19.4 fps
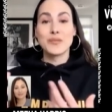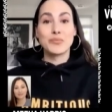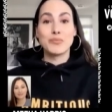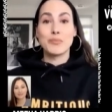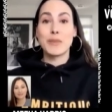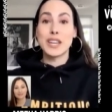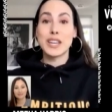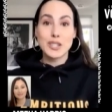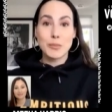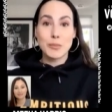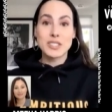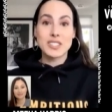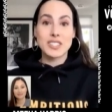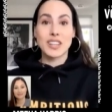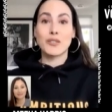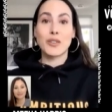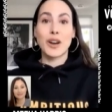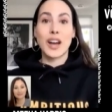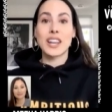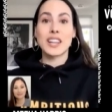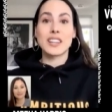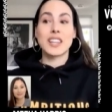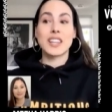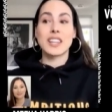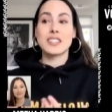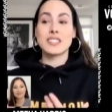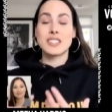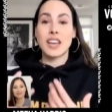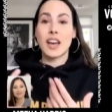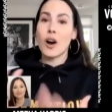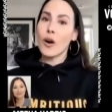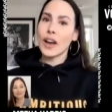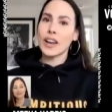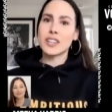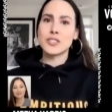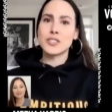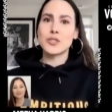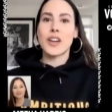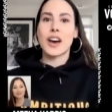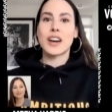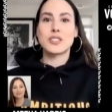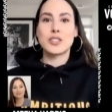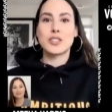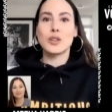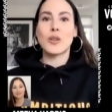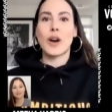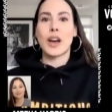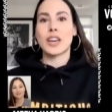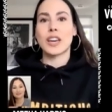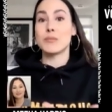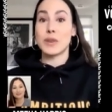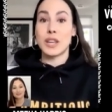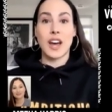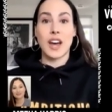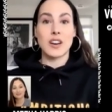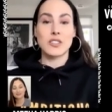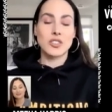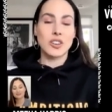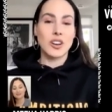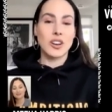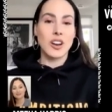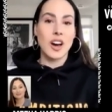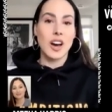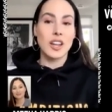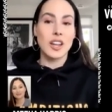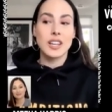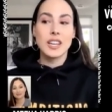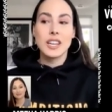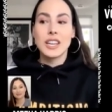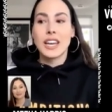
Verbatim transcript: Mae Jemison, right? And, and say, oh, I could do that too. I can be an astronaut.